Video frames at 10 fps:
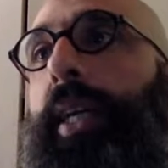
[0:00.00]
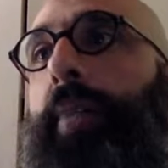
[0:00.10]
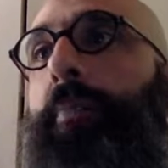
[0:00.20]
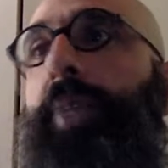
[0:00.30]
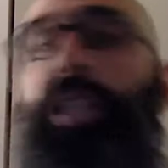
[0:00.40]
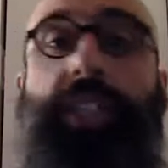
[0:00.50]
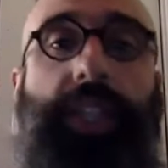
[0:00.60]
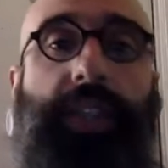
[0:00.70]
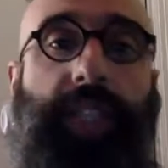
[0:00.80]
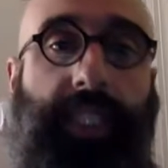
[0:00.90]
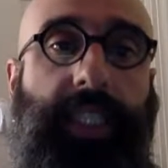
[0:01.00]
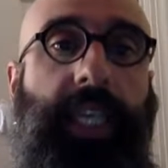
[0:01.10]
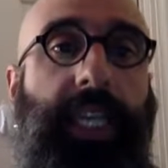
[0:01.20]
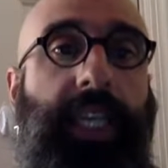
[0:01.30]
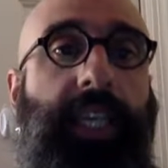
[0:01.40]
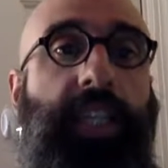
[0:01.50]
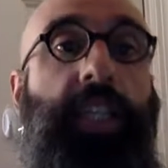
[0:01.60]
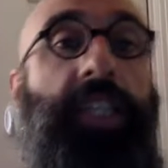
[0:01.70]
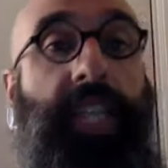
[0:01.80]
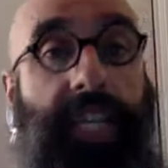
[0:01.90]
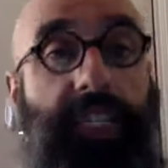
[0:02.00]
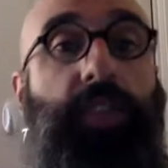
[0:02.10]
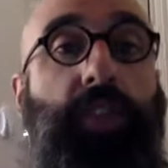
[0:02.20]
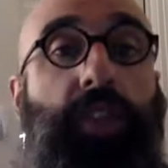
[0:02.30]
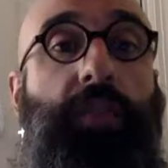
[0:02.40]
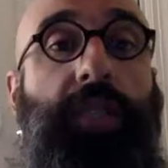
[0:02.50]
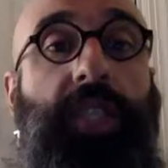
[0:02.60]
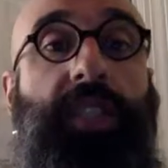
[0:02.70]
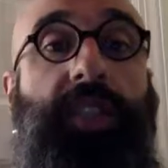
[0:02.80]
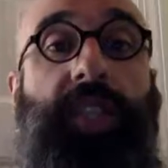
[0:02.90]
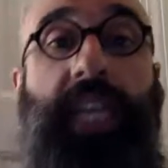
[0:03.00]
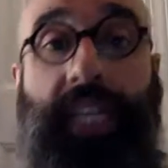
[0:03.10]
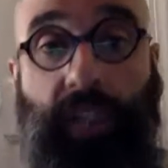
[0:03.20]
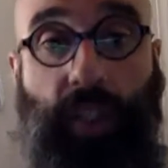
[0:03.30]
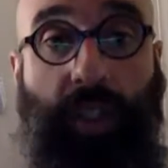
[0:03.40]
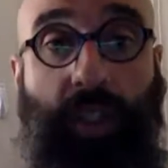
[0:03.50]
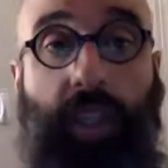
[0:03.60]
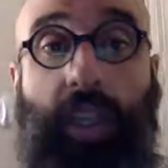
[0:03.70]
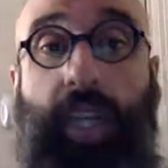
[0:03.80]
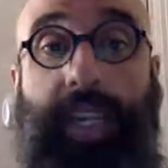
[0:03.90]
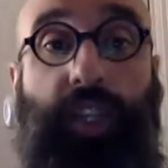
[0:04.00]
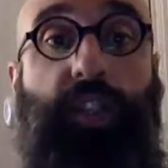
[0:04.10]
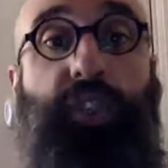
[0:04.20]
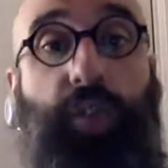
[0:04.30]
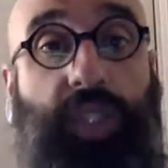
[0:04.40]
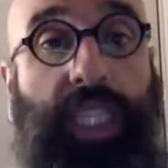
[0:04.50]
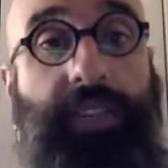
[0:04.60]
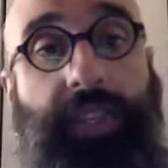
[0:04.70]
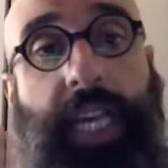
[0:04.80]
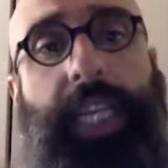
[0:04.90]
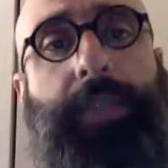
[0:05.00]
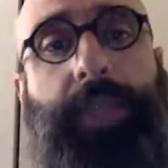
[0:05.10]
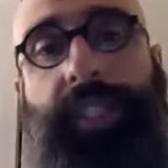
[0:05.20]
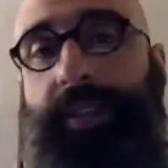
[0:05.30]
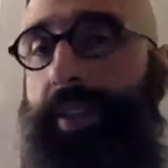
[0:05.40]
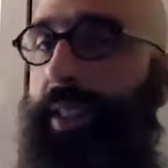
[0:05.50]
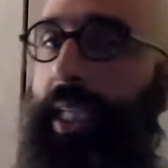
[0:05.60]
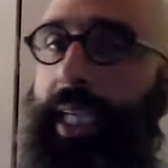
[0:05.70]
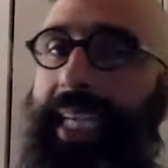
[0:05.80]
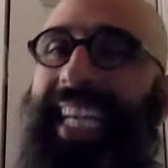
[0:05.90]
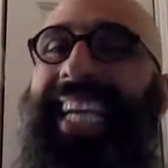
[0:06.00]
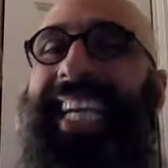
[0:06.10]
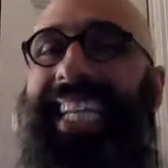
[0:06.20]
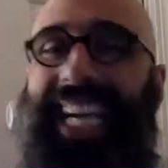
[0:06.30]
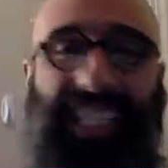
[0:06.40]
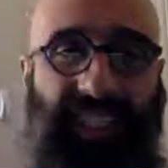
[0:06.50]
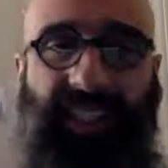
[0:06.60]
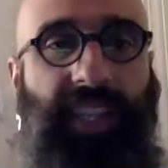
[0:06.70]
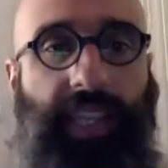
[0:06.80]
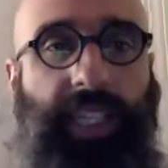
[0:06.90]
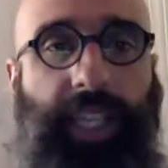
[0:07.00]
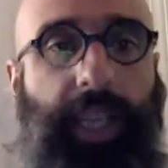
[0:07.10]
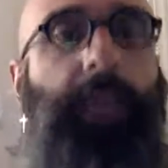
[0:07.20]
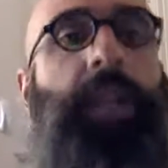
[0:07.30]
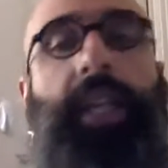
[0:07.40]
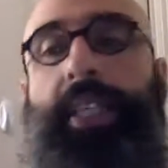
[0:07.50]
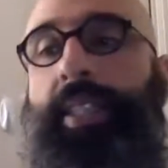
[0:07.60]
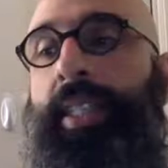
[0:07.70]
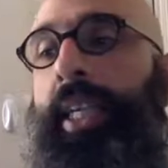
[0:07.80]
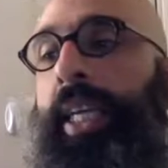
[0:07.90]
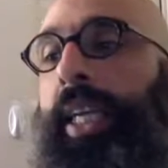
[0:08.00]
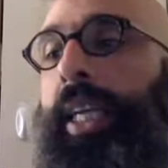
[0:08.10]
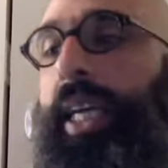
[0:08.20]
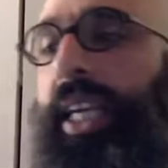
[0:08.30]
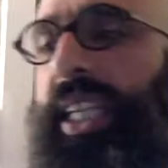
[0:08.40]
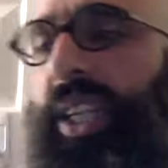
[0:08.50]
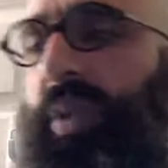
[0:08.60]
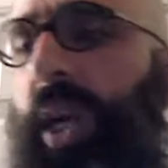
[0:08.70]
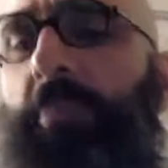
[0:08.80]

militaristic and connected to the military and controls every aspect of society. That does not take place in Iran,